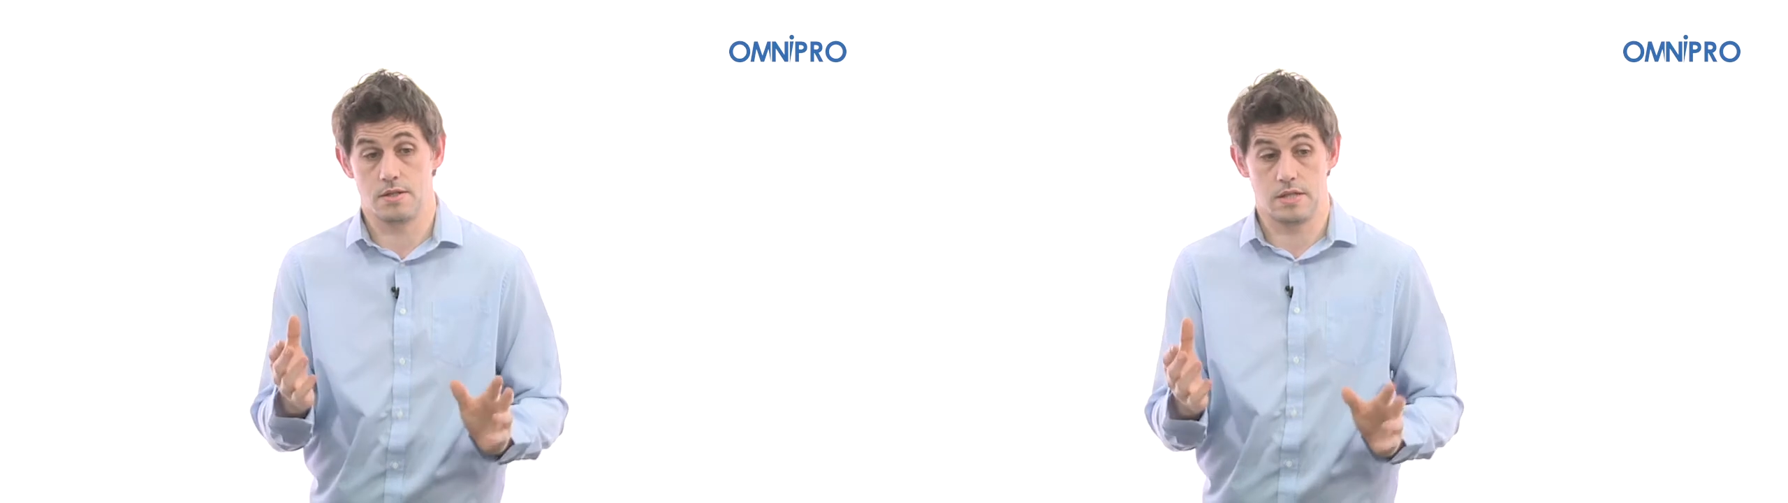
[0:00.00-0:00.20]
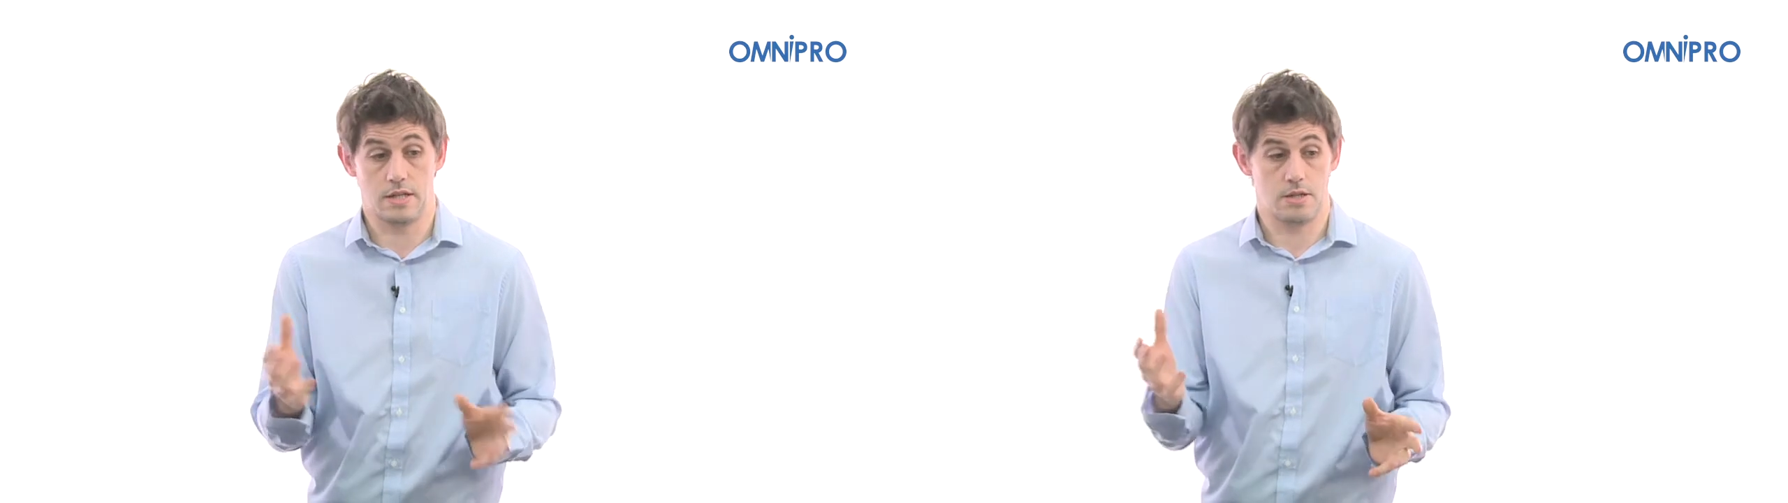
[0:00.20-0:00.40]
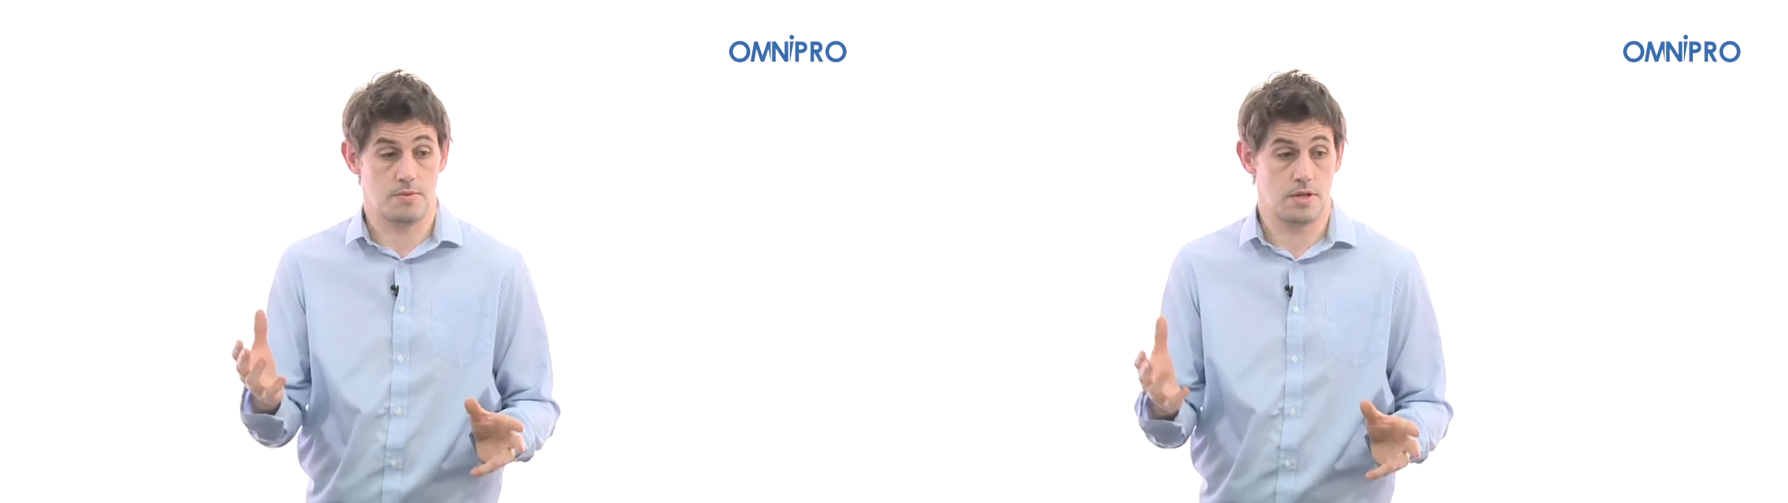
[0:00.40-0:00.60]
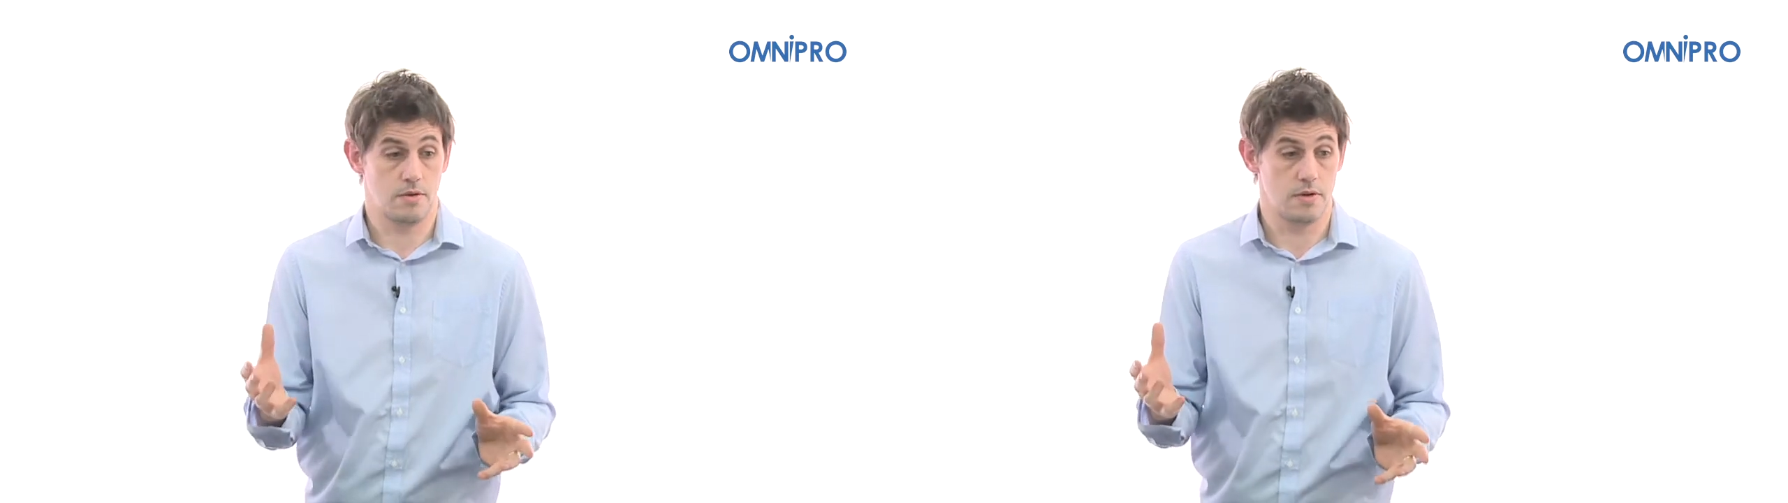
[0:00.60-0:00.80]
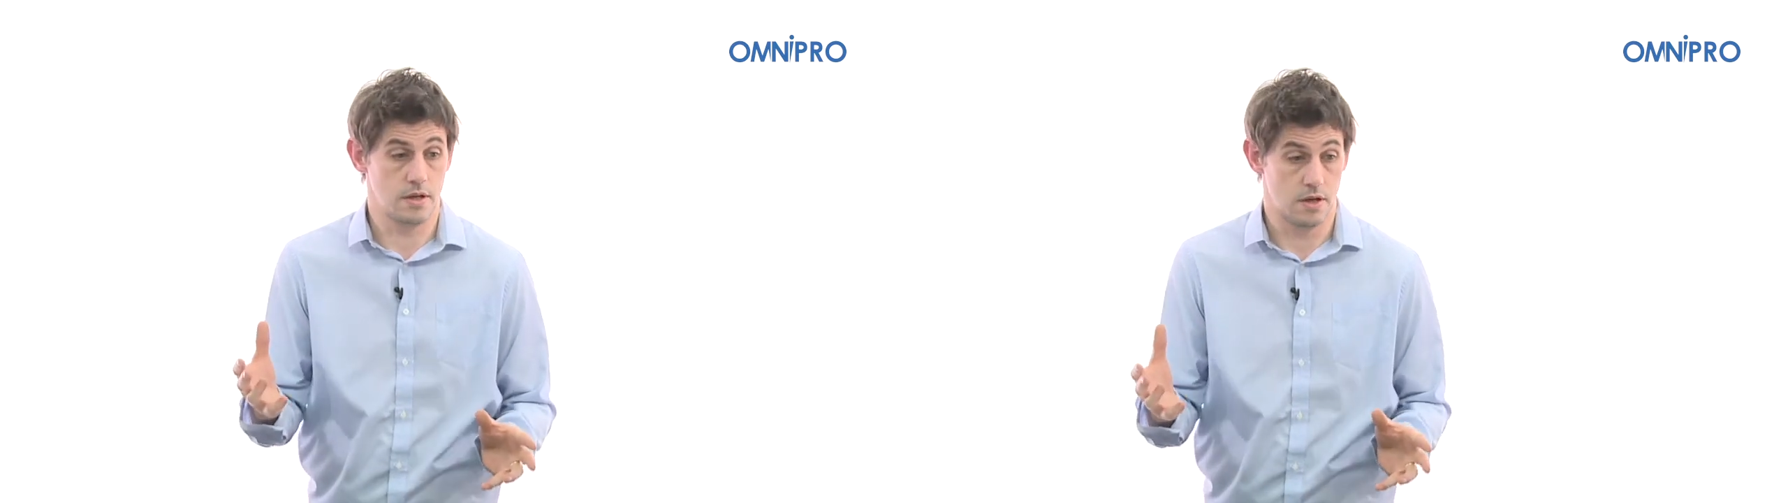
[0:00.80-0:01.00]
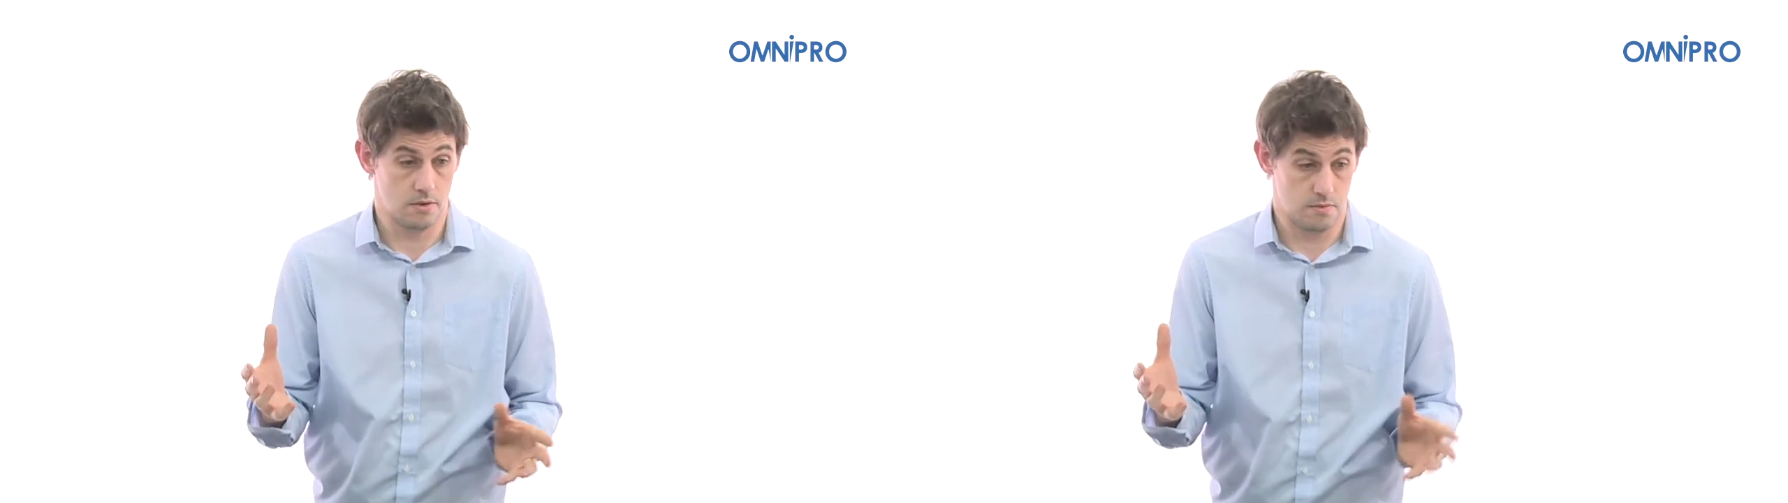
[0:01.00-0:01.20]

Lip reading: that subsidiary